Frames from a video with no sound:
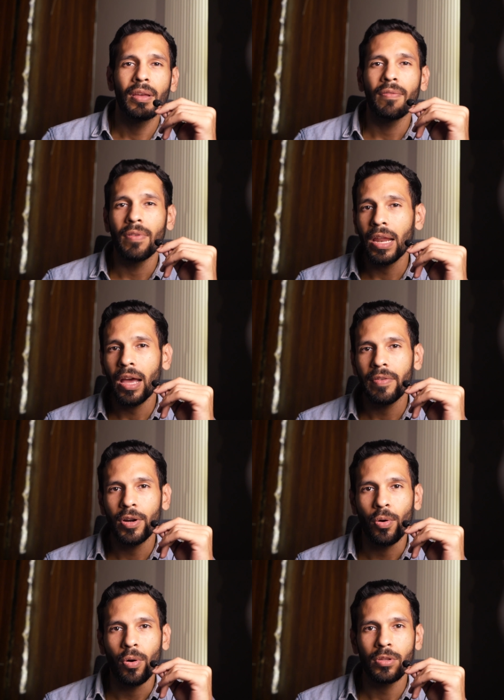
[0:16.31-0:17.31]
We'll have
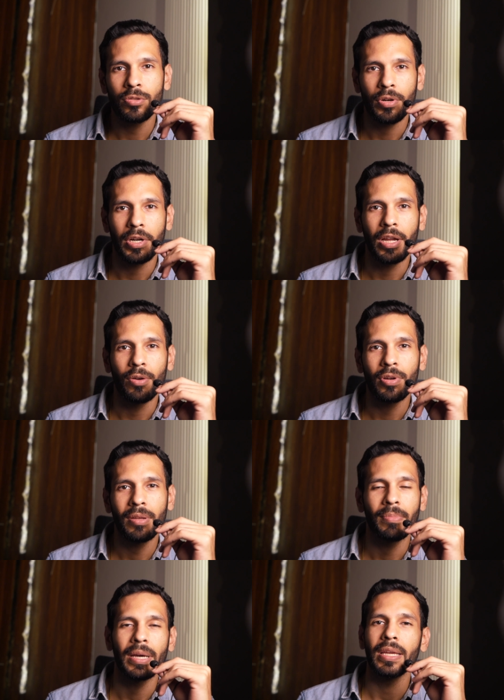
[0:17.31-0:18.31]
it all sorted out
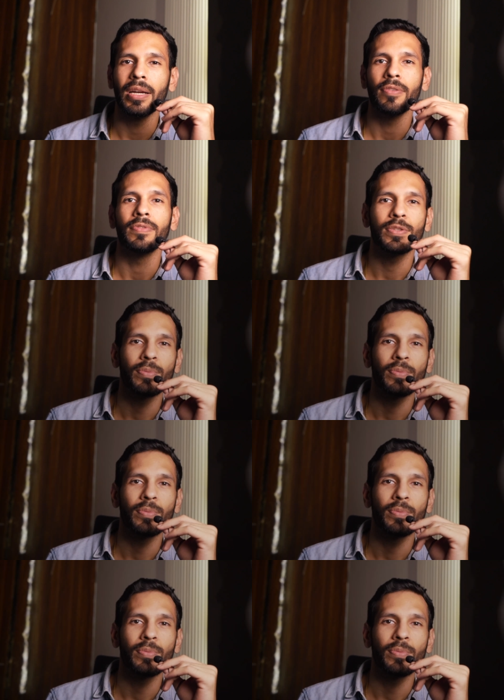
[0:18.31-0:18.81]
by the end of this